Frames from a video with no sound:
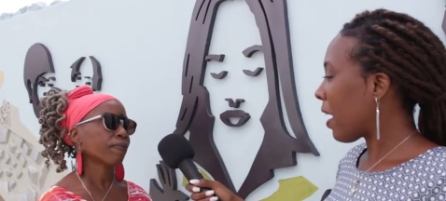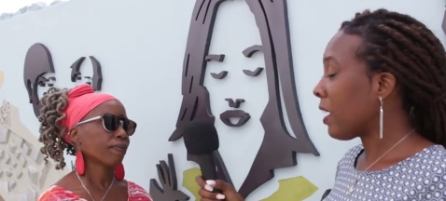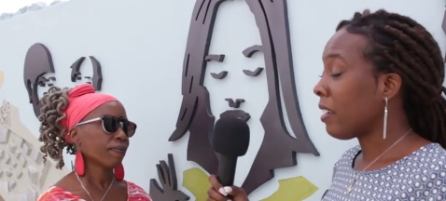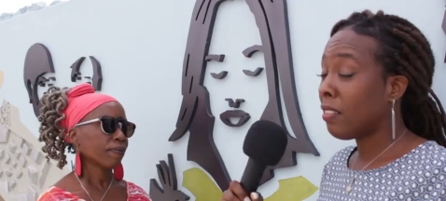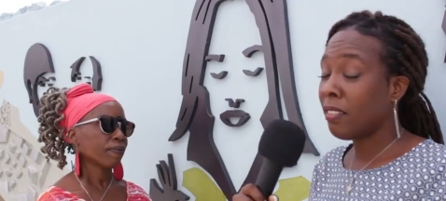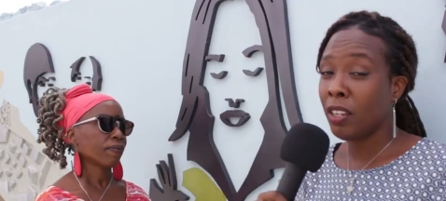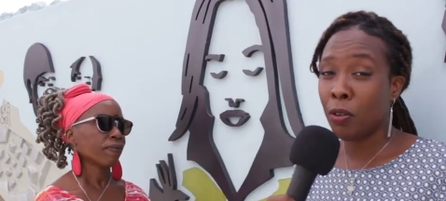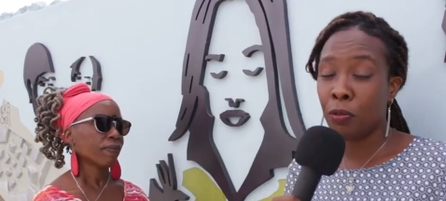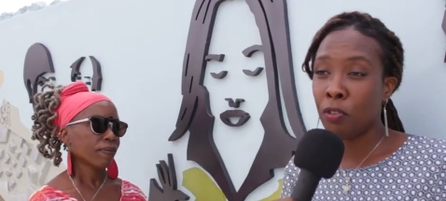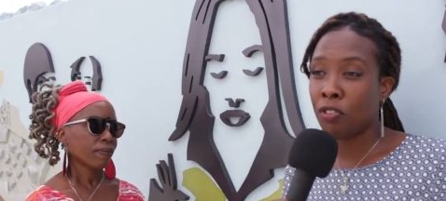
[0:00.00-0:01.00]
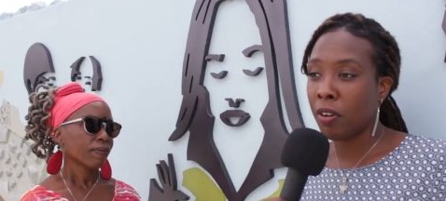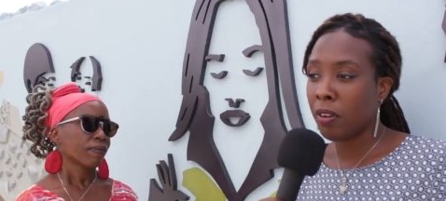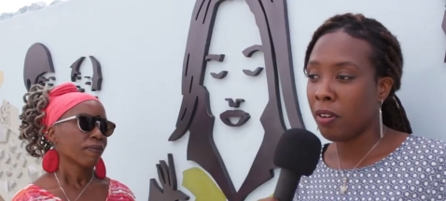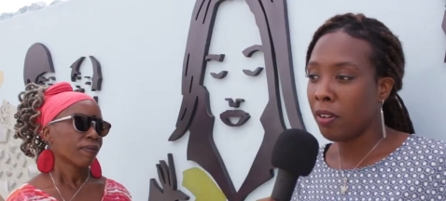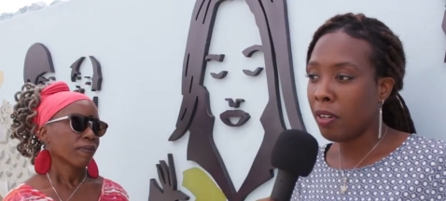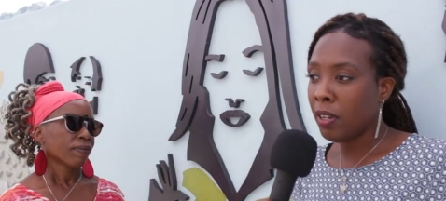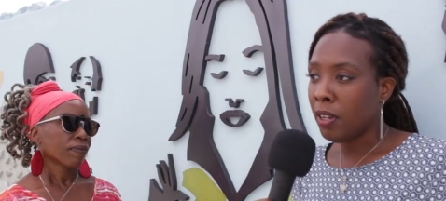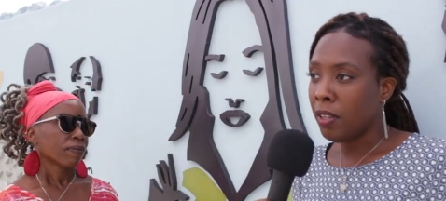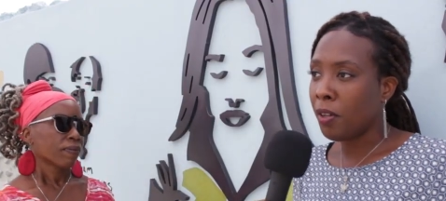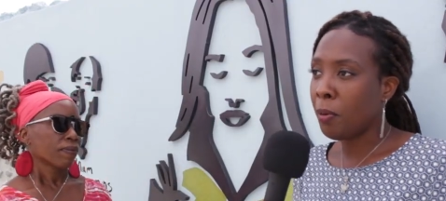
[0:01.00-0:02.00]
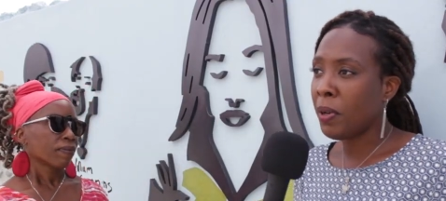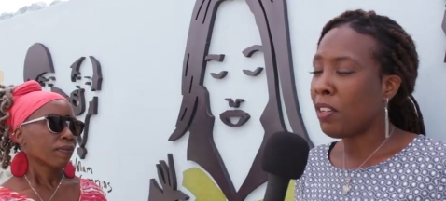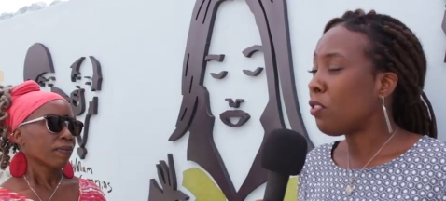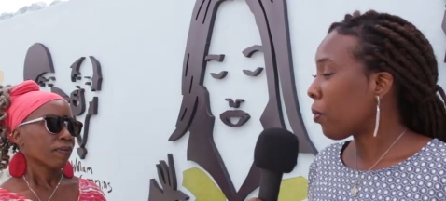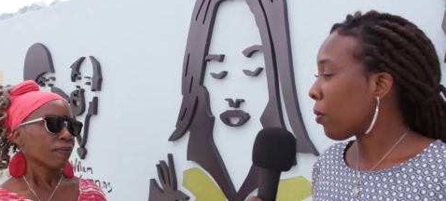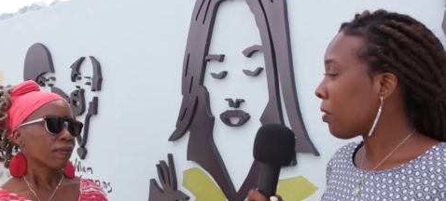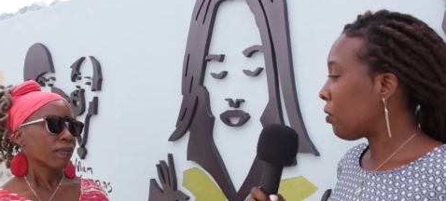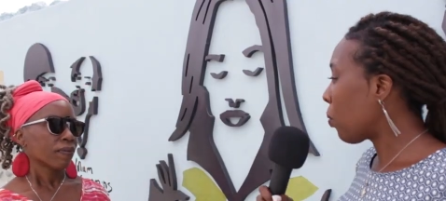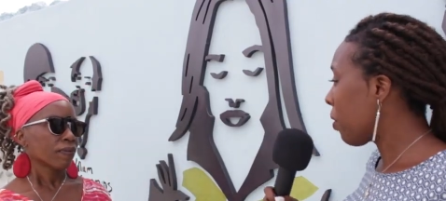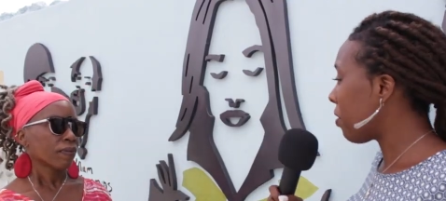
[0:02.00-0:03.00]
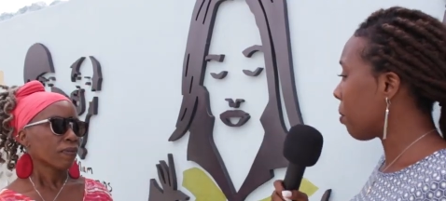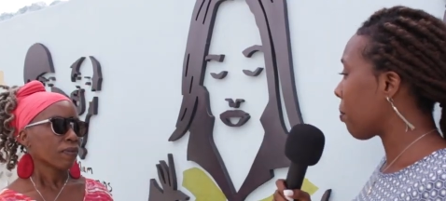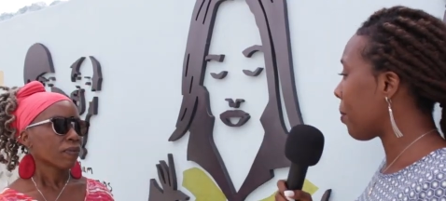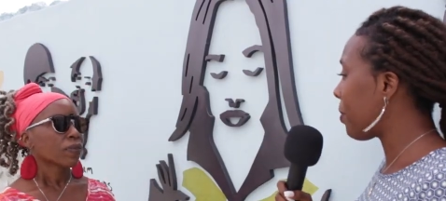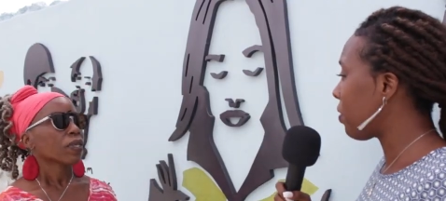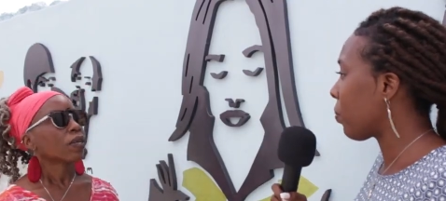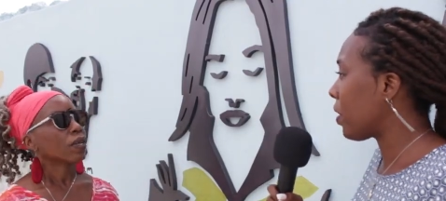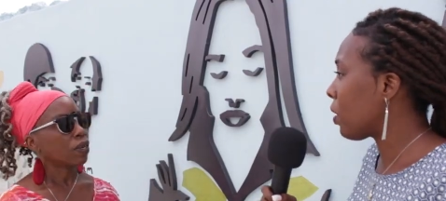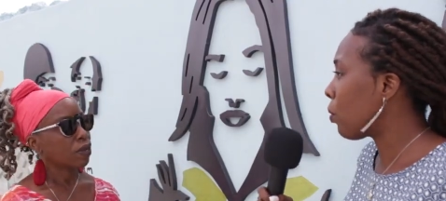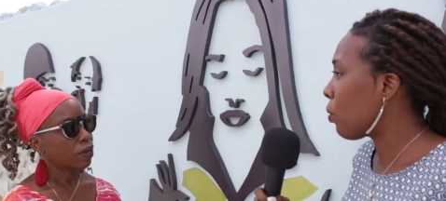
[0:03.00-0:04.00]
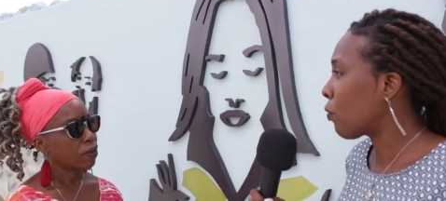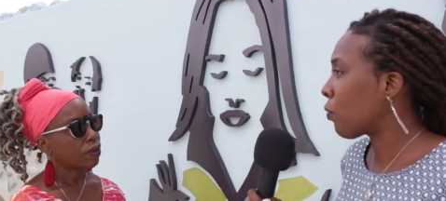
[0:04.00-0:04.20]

Speaker 1: I can see in the future there being tours in Barbados where they go